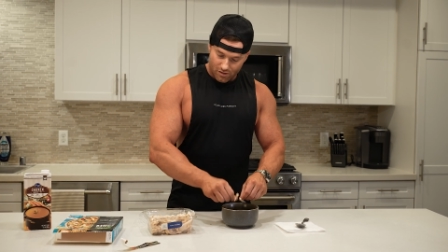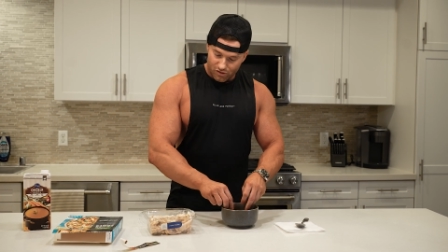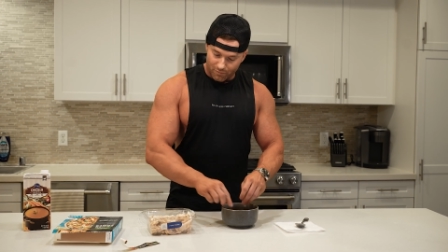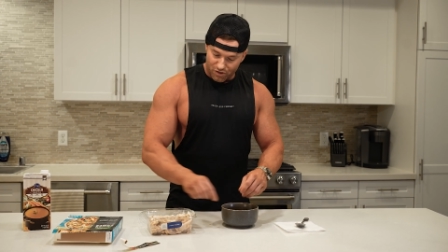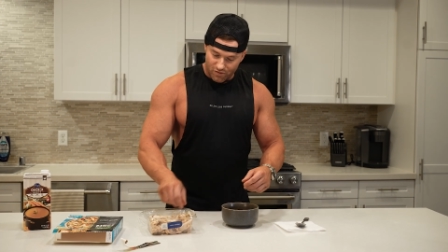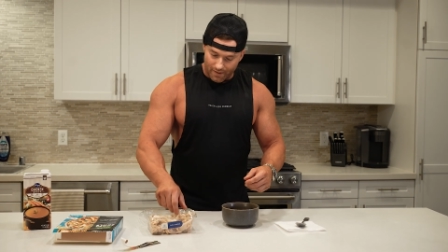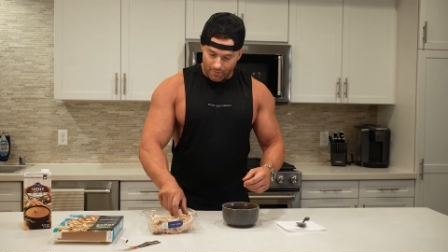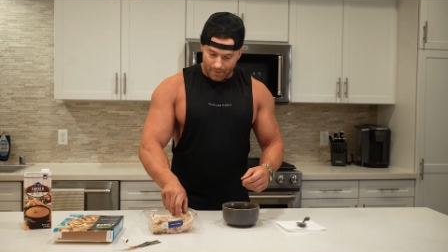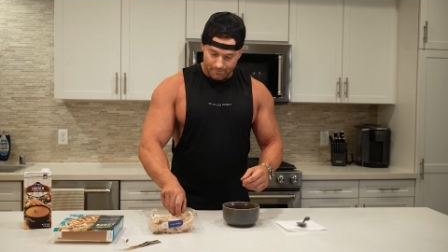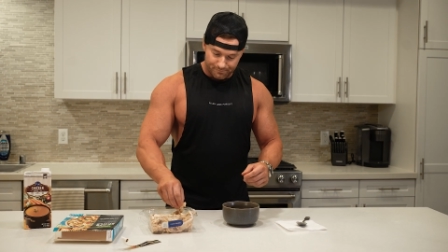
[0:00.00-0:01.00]
So I'm gonna shred them
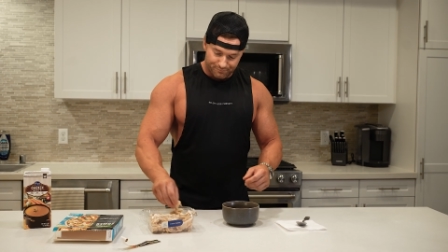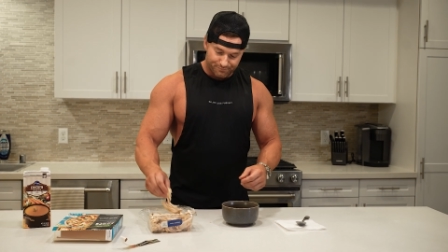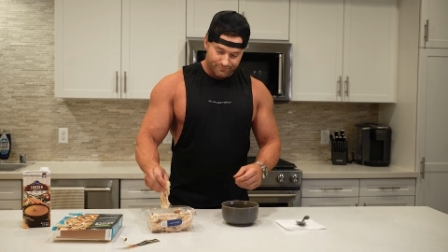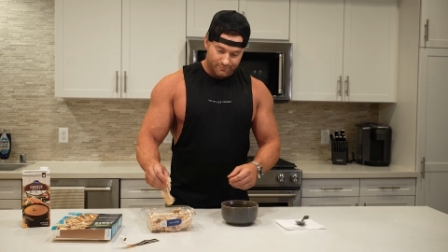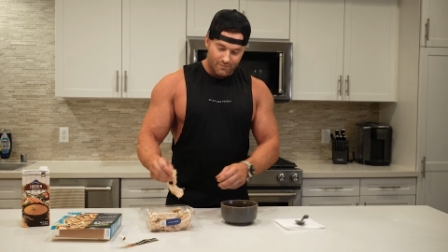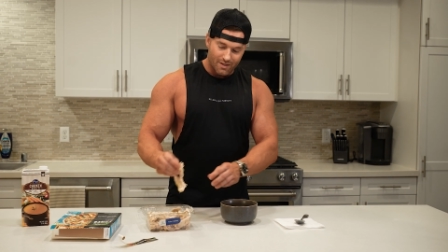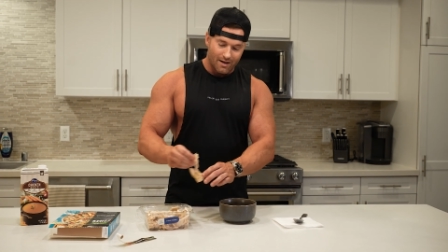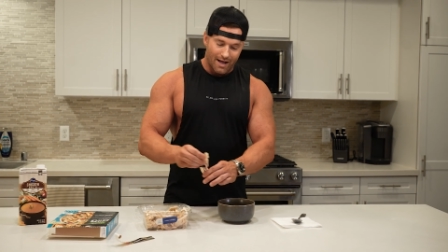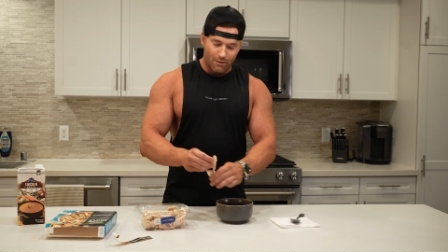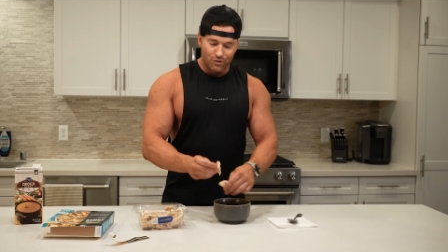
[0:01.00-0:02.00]
up.
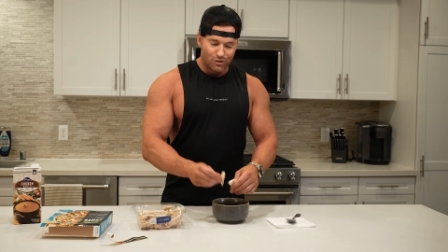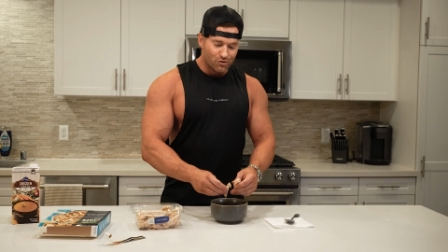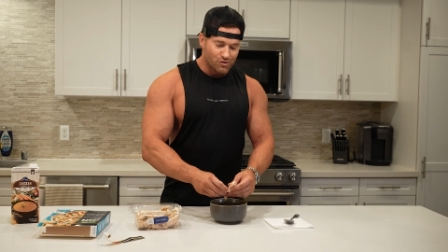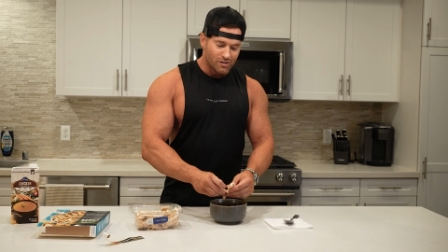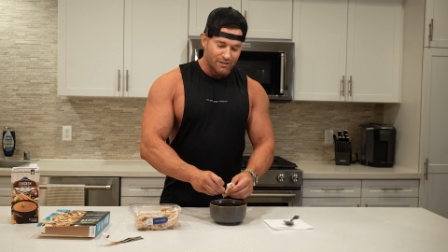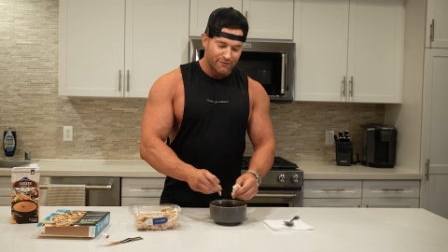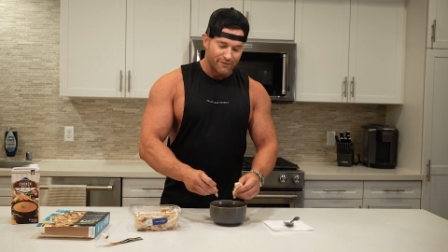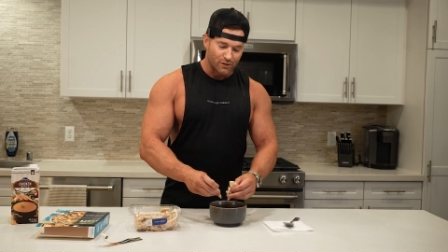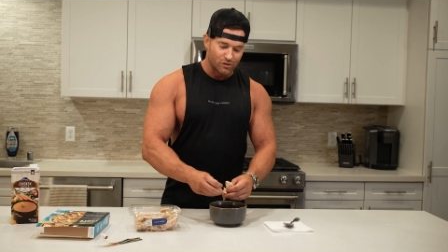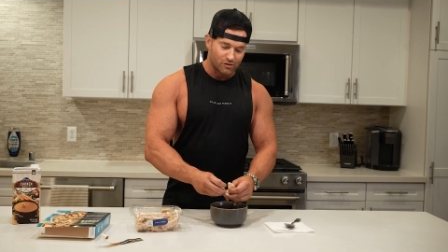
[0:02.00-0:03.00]
I will usually
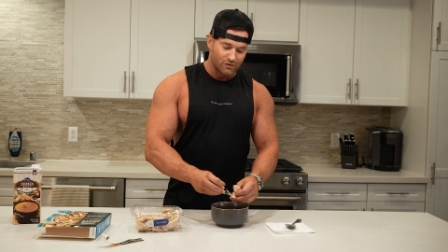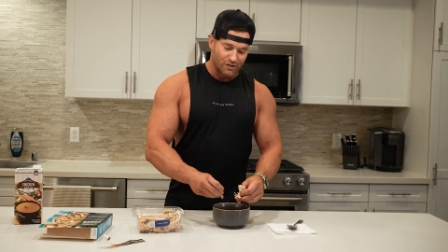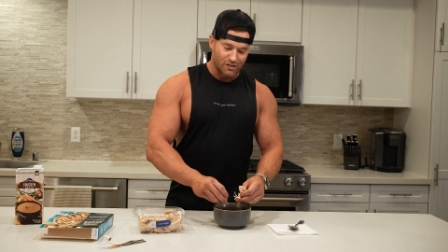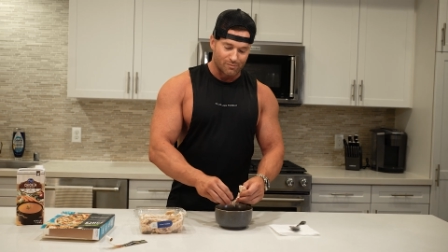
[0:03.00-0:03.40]
fill this